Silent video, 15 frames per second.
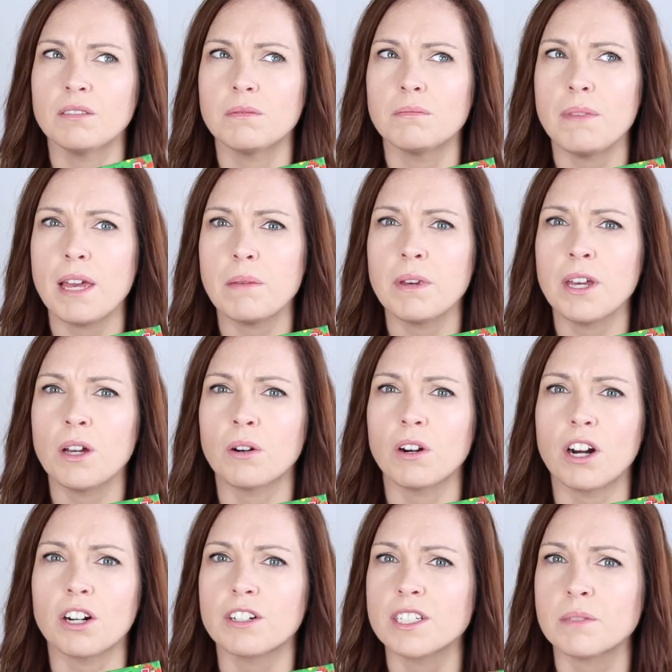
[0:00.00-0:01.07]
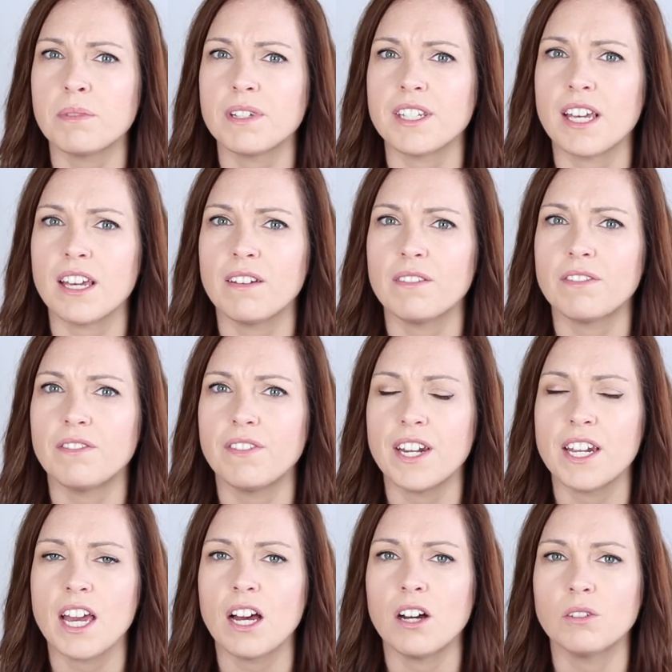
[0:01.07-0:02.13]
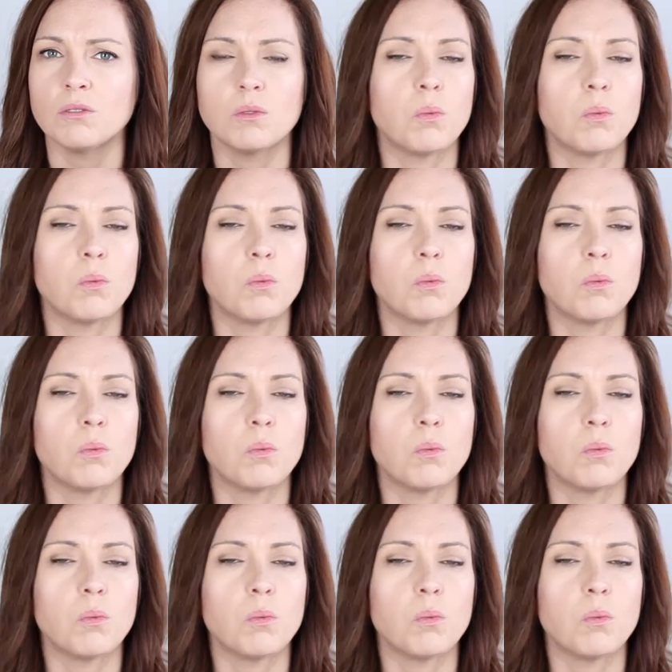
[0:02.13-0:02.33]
maybe, or our Christmas Eve video.